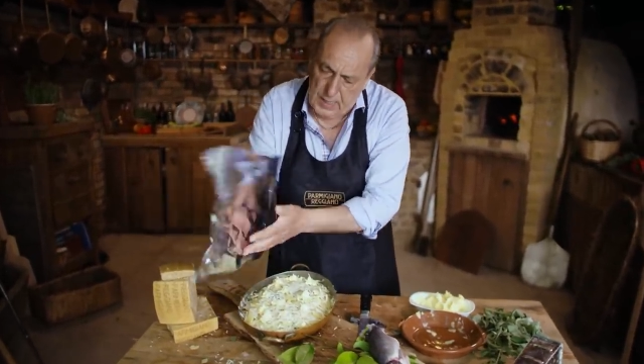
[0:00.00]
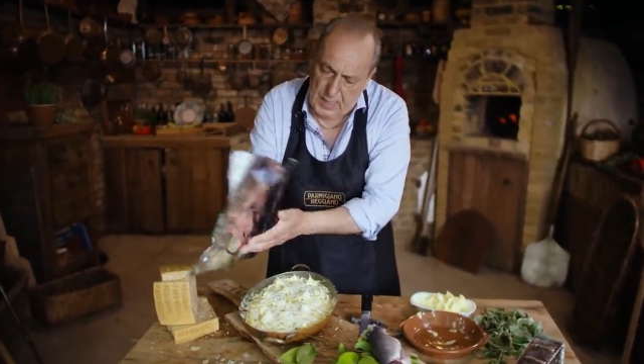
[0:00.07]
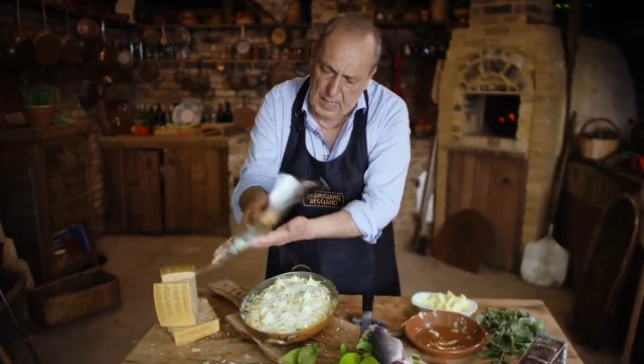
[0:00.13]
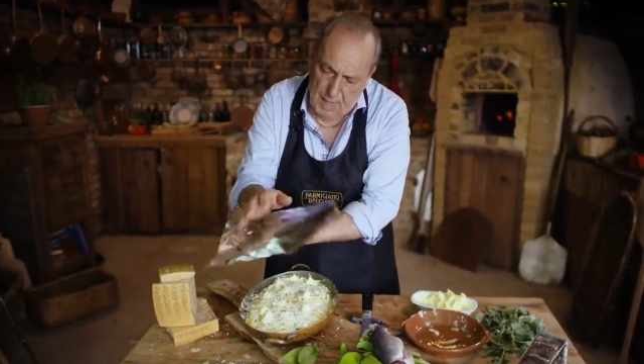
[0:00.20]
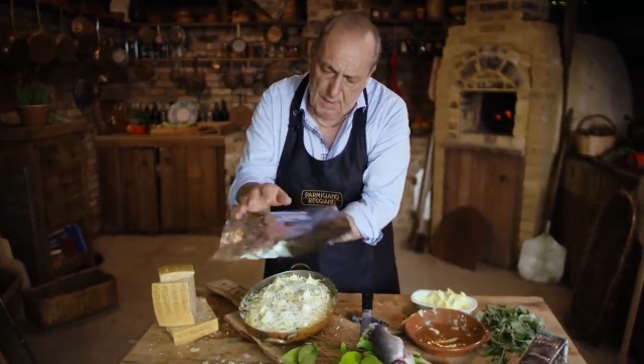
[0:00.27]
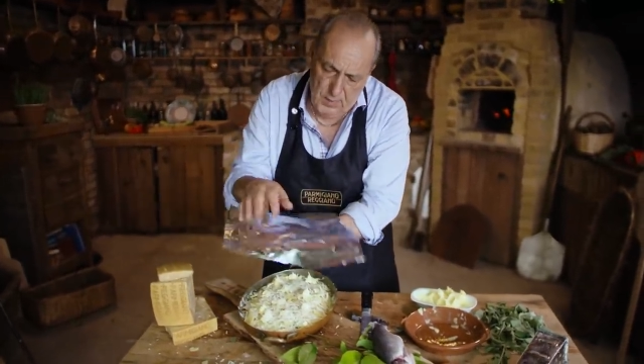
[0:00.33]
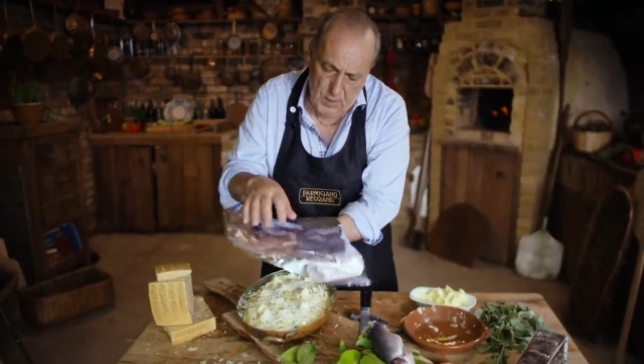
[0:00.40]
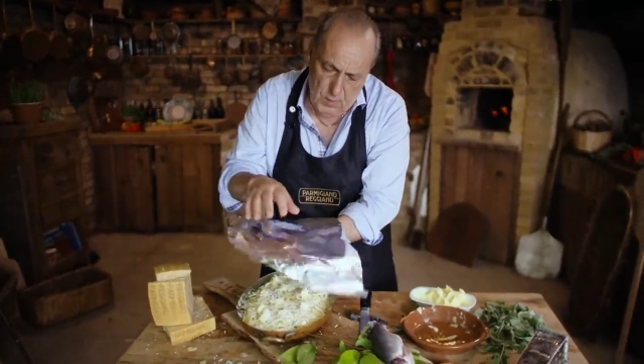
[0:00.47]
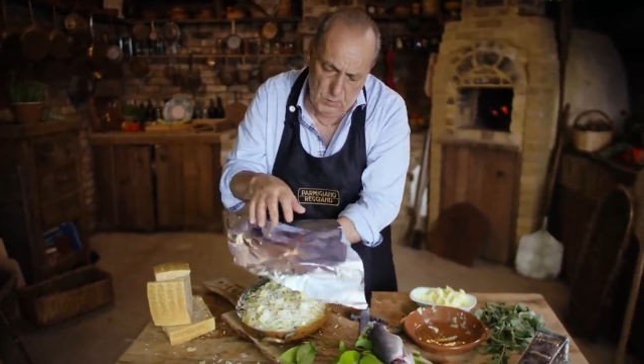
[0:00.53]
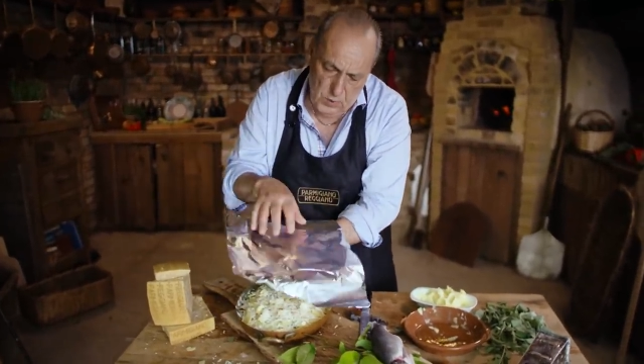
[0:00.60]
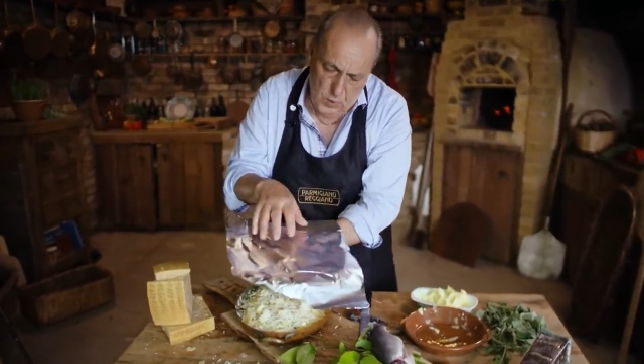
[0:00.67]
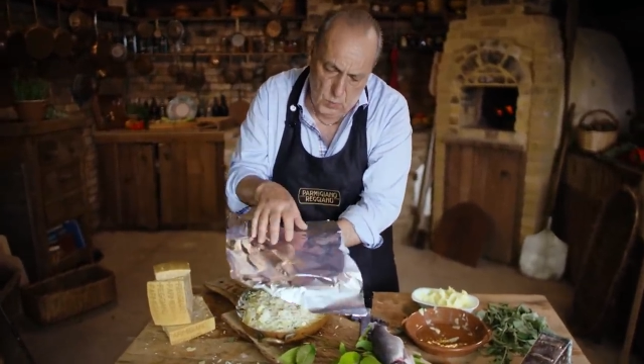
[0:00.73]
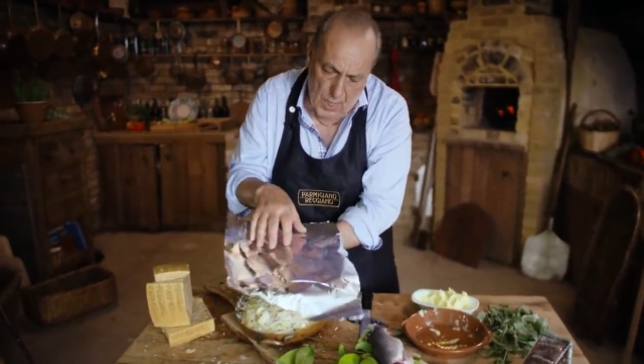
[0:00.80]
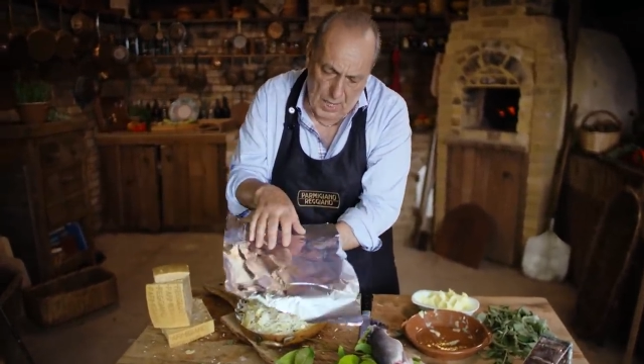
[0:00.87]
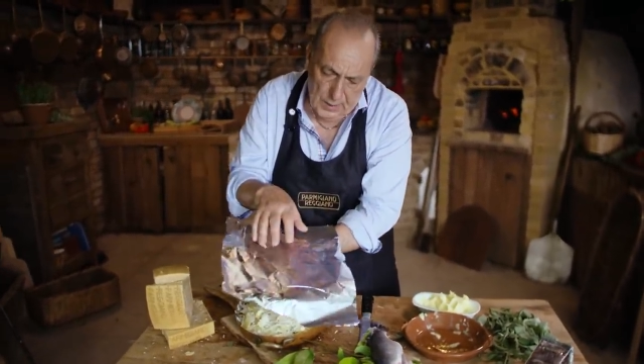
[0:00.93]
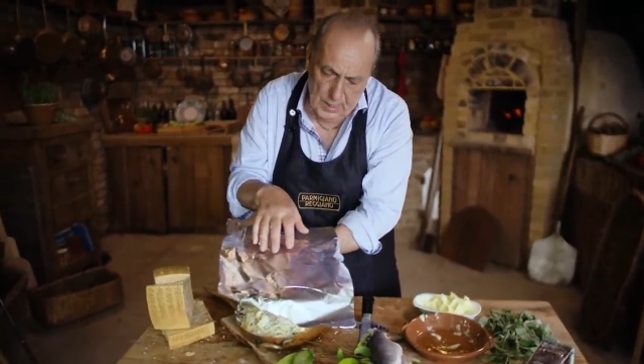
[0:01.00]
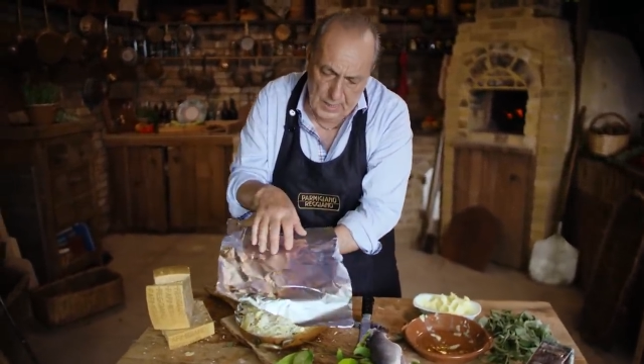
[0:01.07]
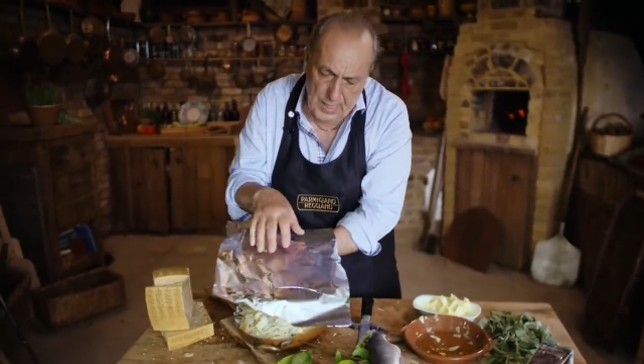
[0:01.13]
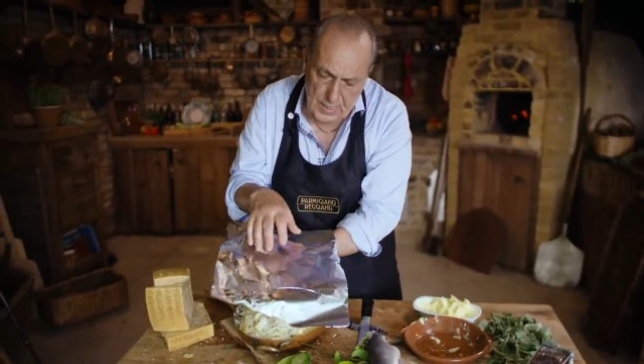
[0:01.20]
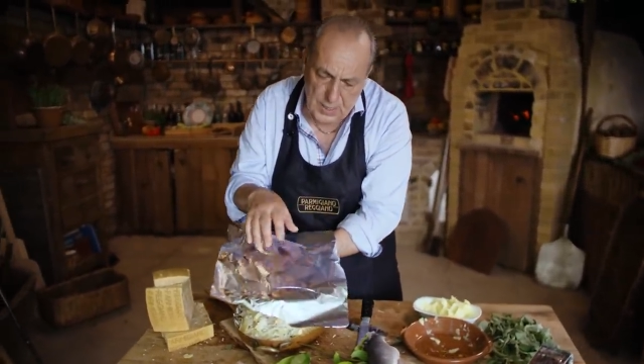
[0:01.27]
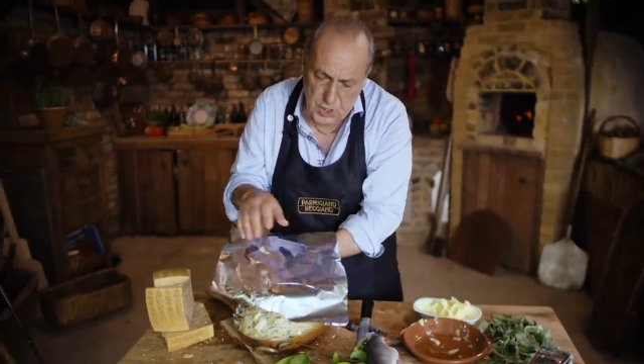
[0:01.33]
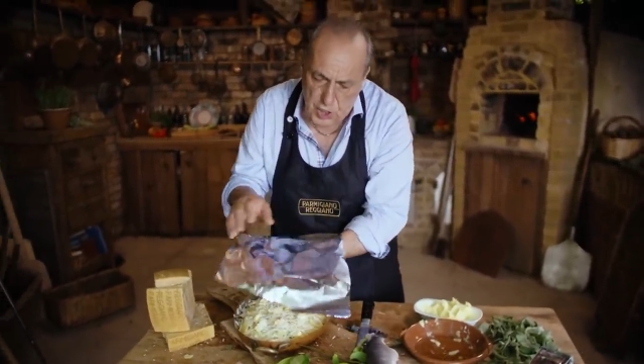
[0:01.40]
Cover the one
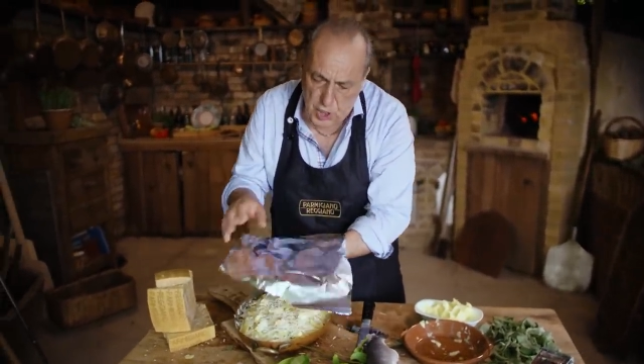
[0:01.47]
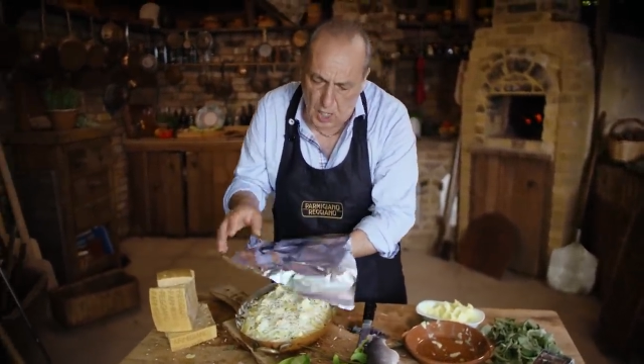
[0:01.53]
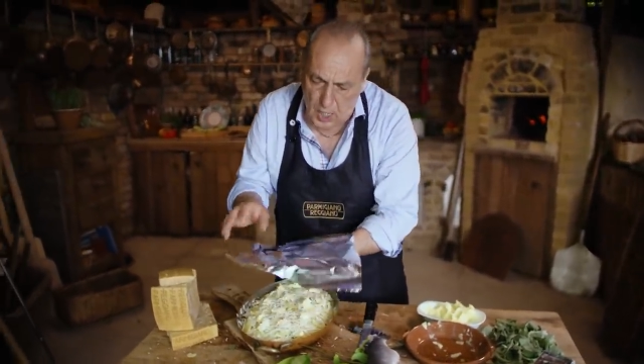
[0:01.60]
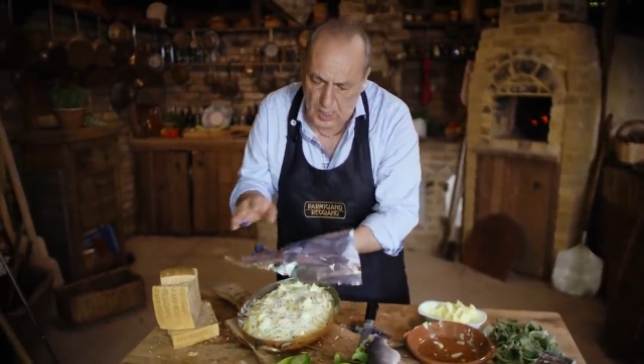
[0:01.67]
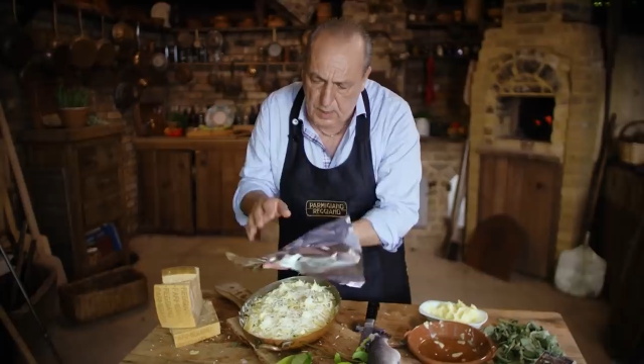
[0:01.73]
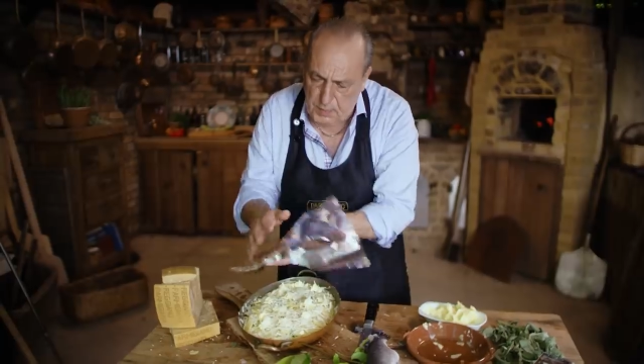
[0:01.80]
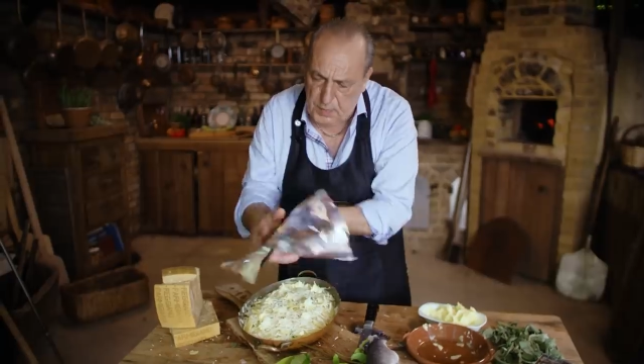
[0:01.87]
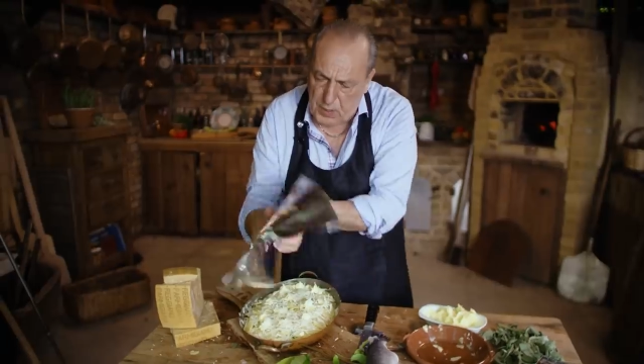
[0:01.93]
less shiny,